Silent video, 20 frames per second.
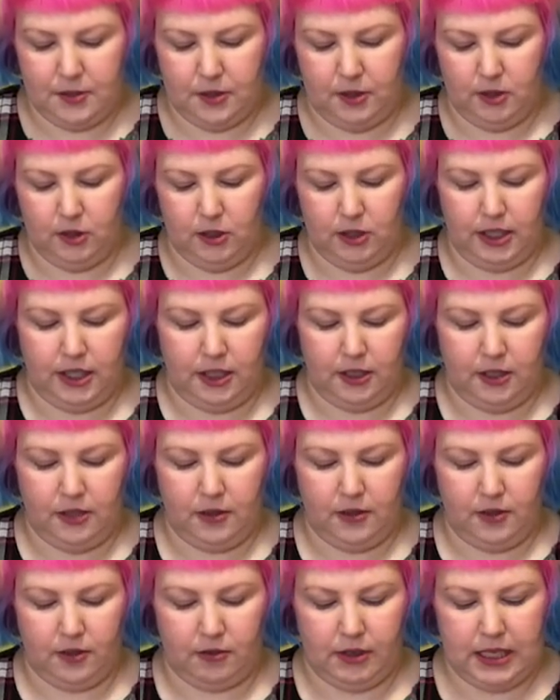So you've got like
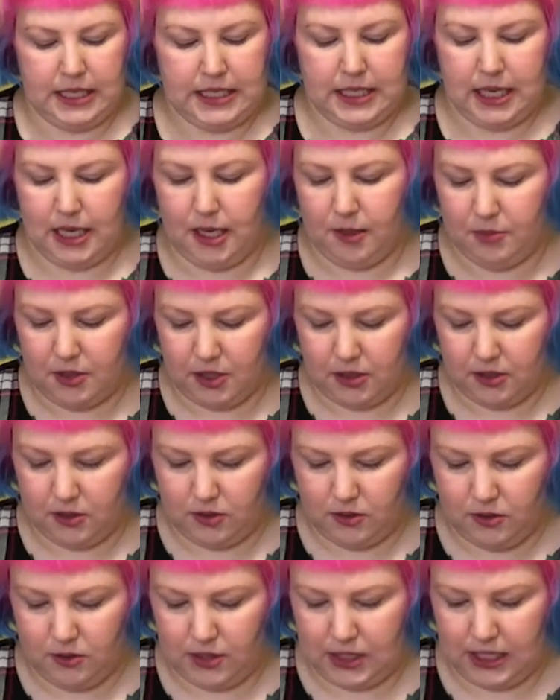3 tabs,
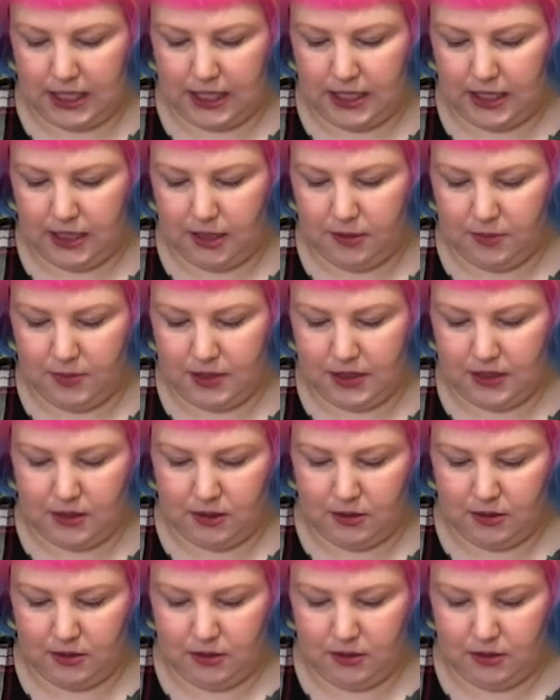2 tabs.